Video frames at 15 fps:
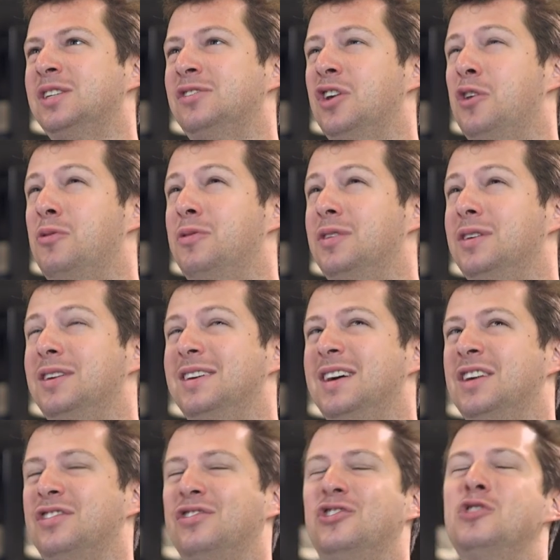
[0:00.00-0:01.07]
don't
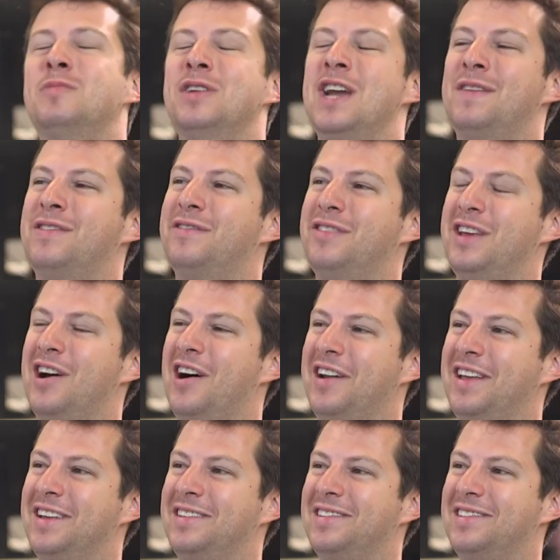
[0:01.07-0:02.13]
assume enough of the
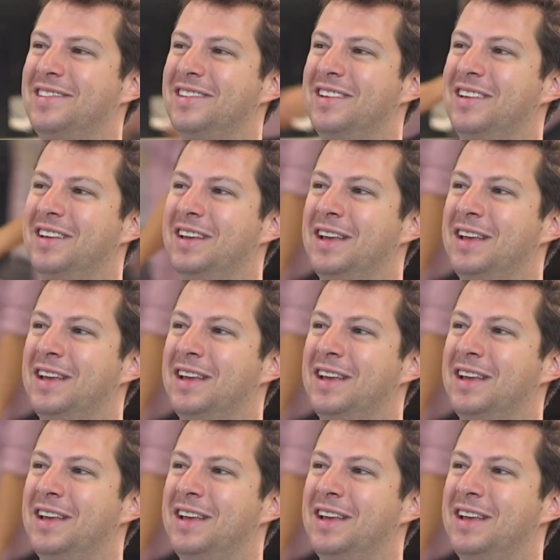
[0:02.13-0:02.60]
audience.